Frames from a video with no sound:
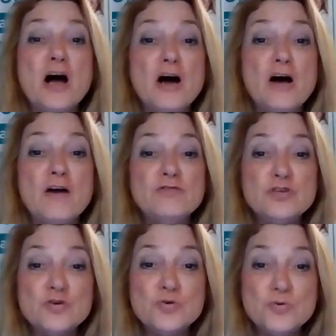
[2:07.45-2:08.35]
of
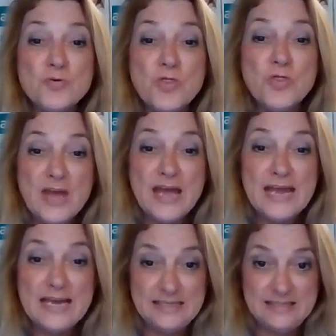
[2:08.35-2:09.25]
two
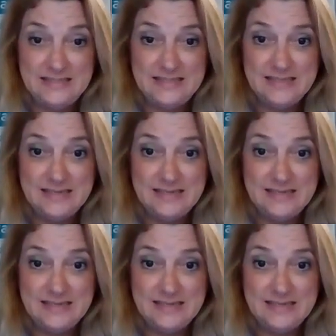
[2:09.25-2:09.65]
things.